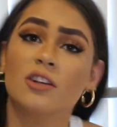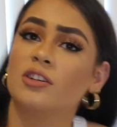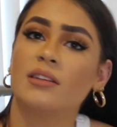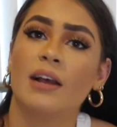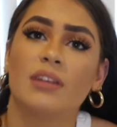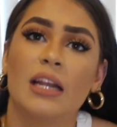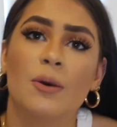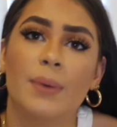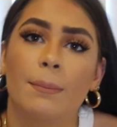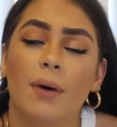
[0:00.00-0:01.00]
it just left a
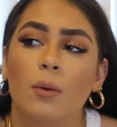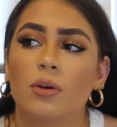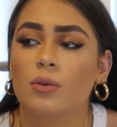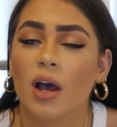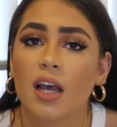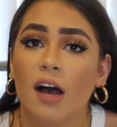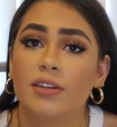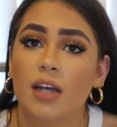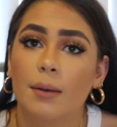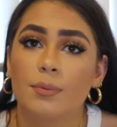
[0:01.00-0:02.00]
little bit, but I was quite
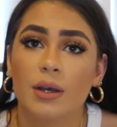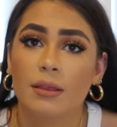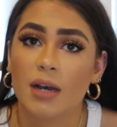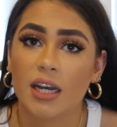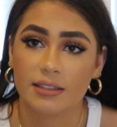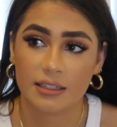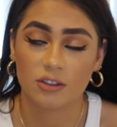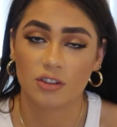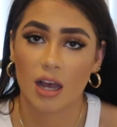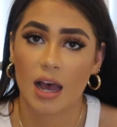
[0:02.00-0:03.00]
covered up with my
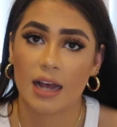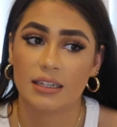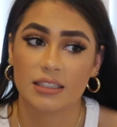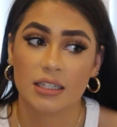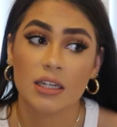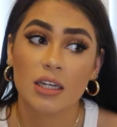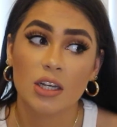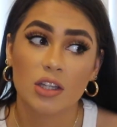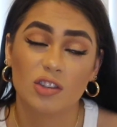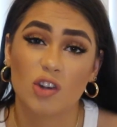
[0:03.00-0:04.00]
t-shirt and
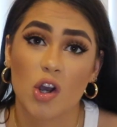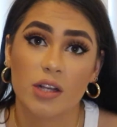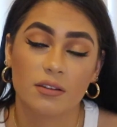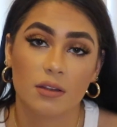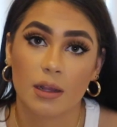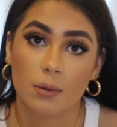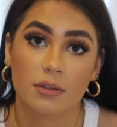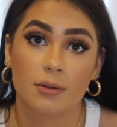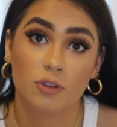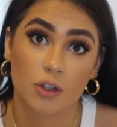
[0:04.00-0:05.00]
the joggers, so there
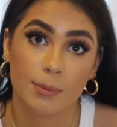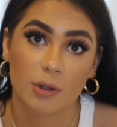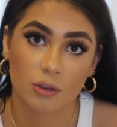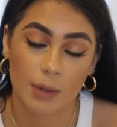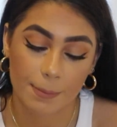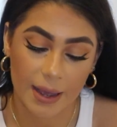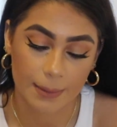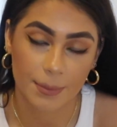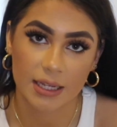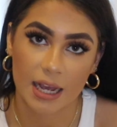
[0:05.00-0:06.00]
wasn't too much on my
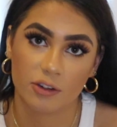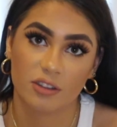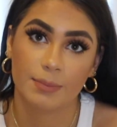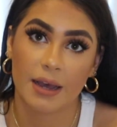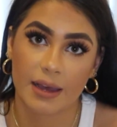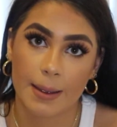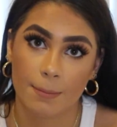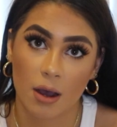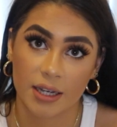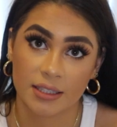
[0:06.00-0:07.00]
bed. But yeah, just bear that in
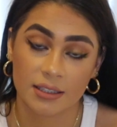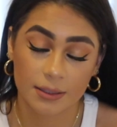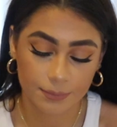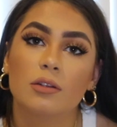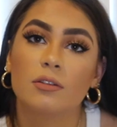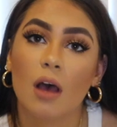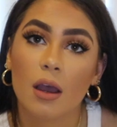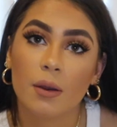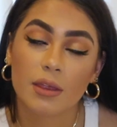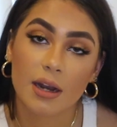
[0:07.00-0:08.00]
mind.
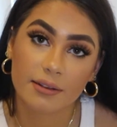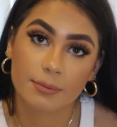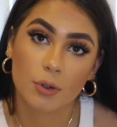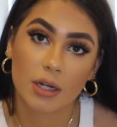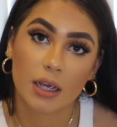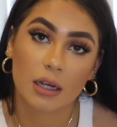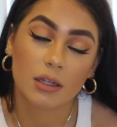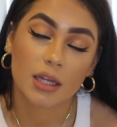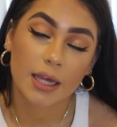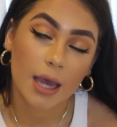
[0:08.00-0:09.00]
So the next morning,
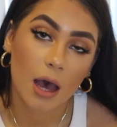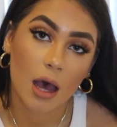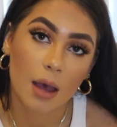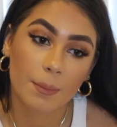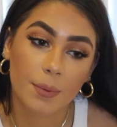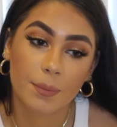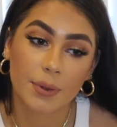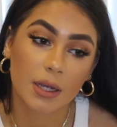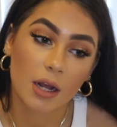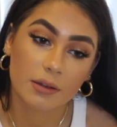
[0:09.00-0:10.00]
you're gonna get up,
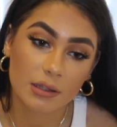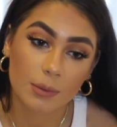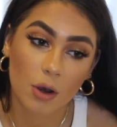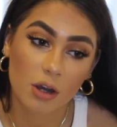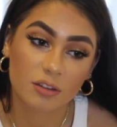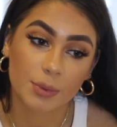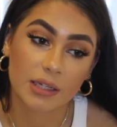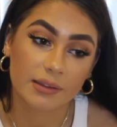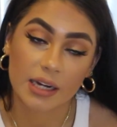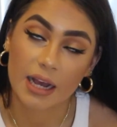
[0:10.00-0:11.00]
put your clothes in the wash
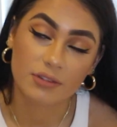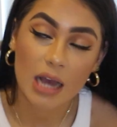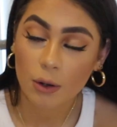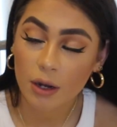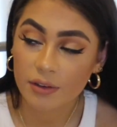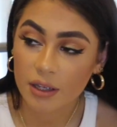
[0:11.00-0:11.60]
because it's gonna have tan all over